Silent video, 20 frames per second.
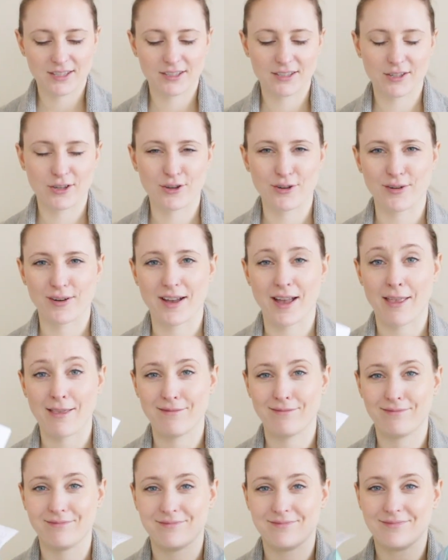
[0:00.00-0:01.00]
So
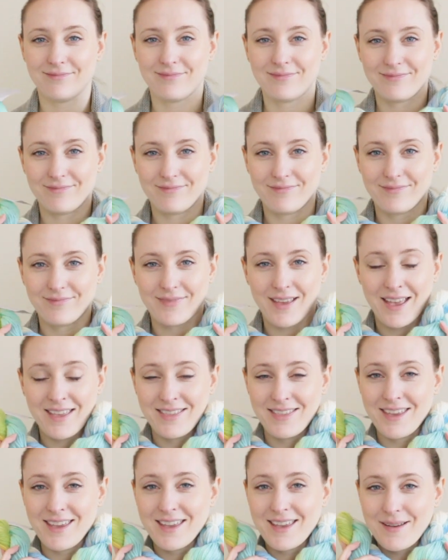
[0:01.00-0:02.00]
I
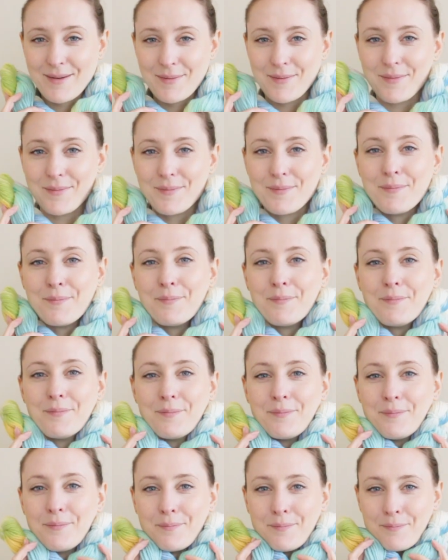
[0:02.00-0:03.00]
think
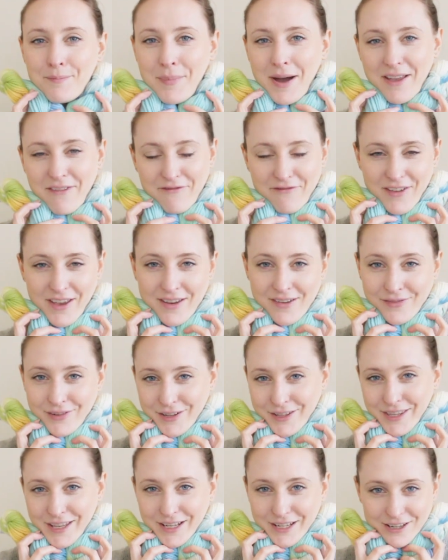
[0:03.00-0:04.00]
my
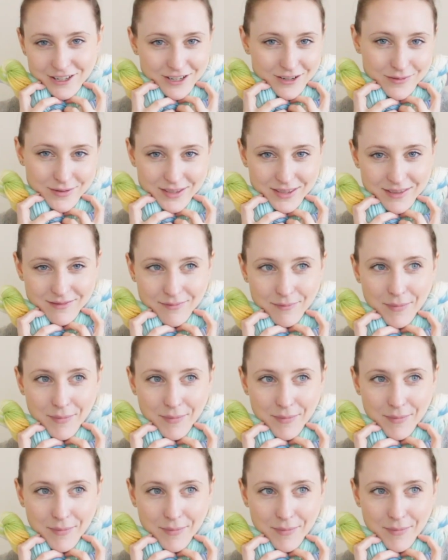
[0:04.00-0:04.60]
favorite thing to do with